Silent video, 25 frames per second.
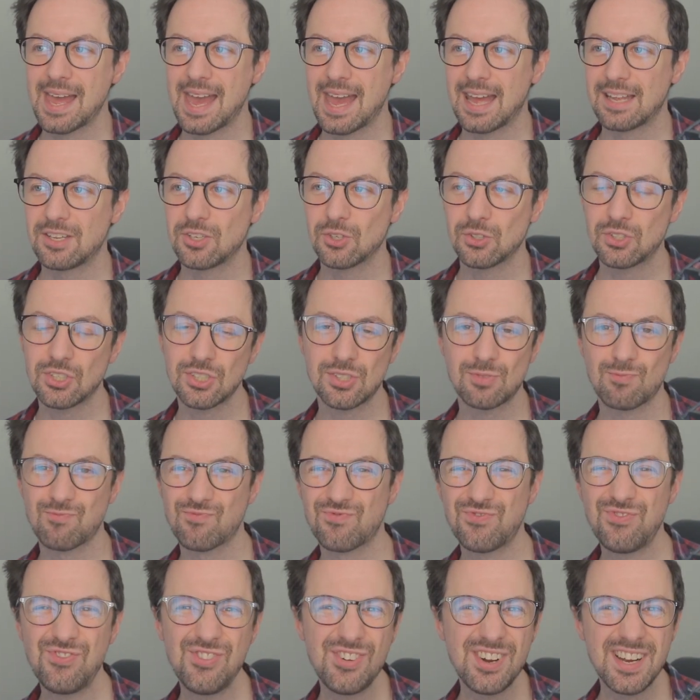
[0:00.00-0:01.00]
and you're just
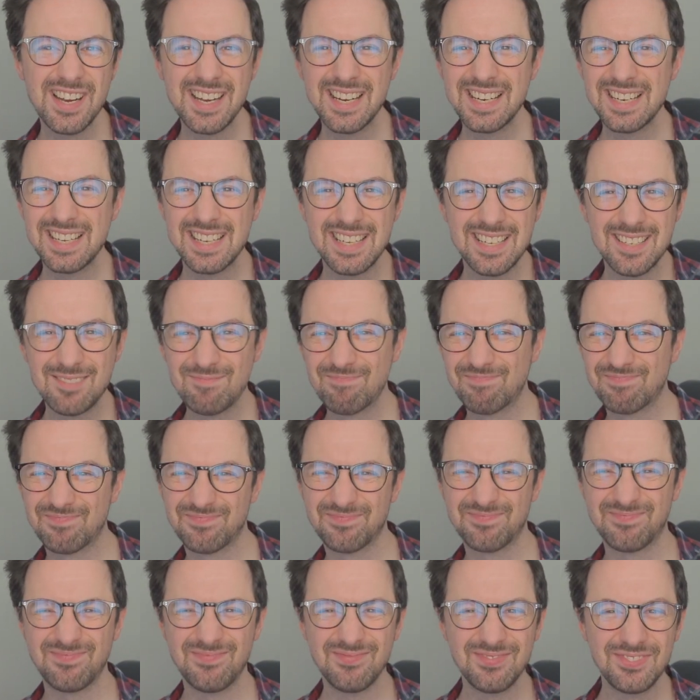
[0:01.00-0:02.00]
really
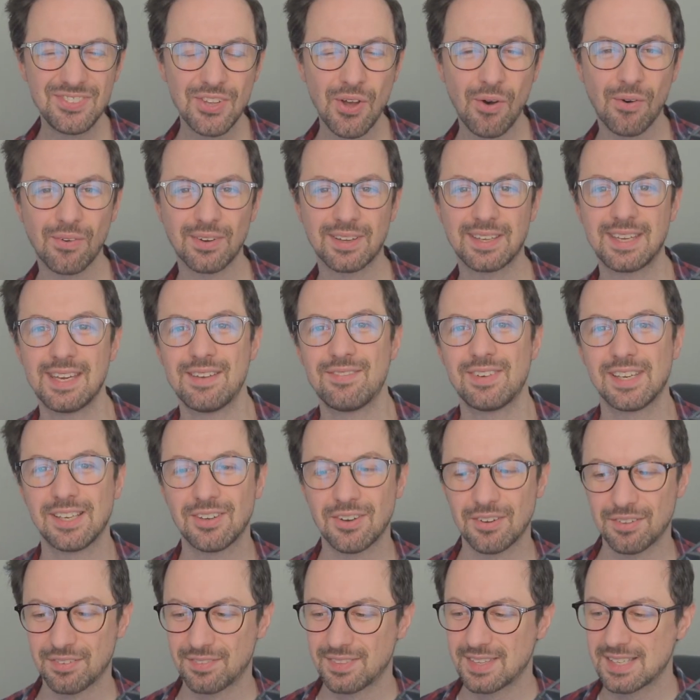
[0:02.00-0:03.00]
not giving
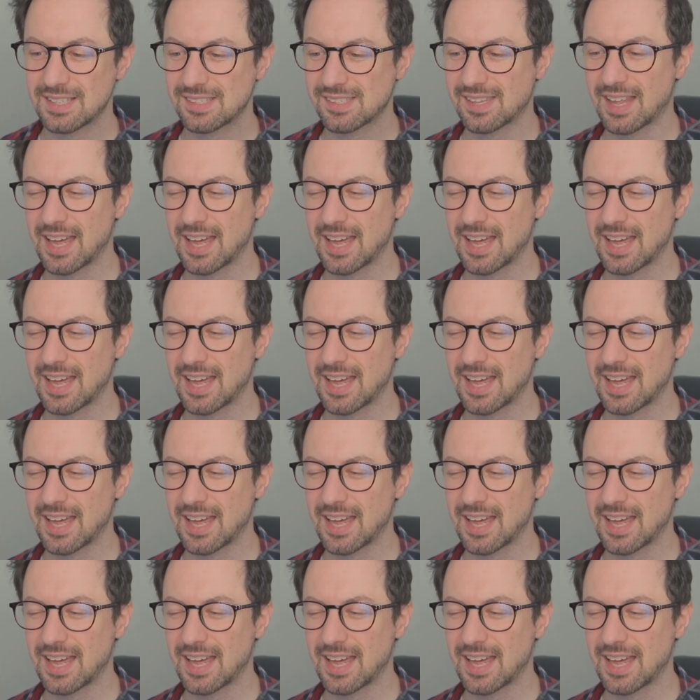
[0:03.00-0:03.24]
off this